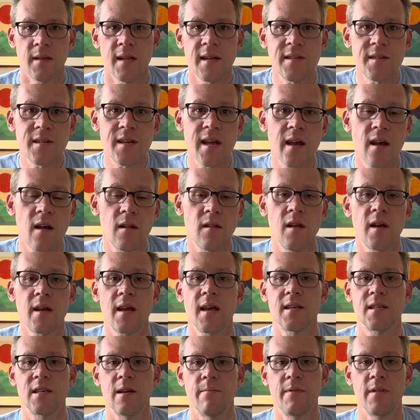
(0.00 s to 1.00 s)
Let's take a look
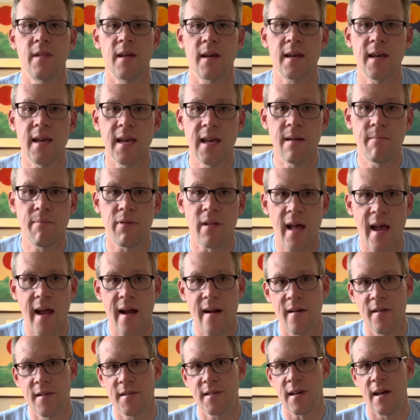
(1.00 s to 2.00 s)
at some of the key
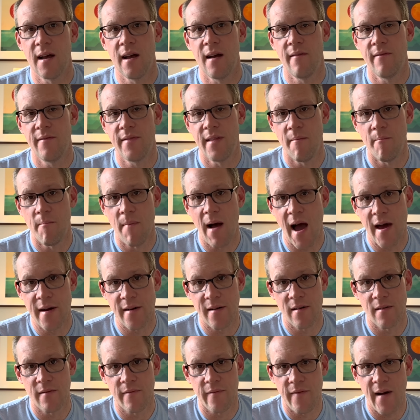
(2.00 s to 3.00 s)
players of the
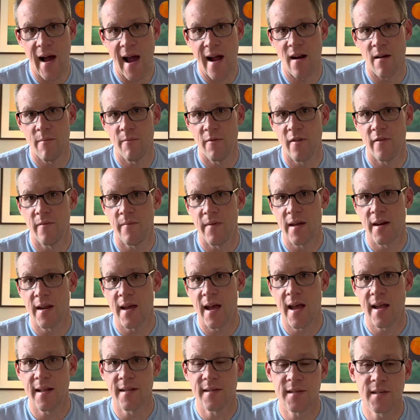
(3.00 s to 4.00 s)
modern FIRE movement
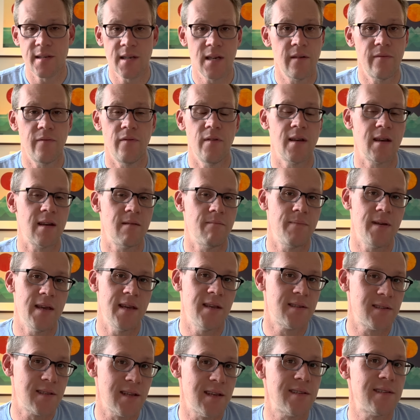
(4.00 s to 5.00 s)
and see if we can
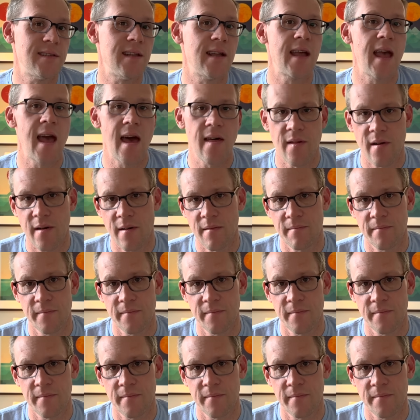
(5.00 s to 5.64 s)
piece this together.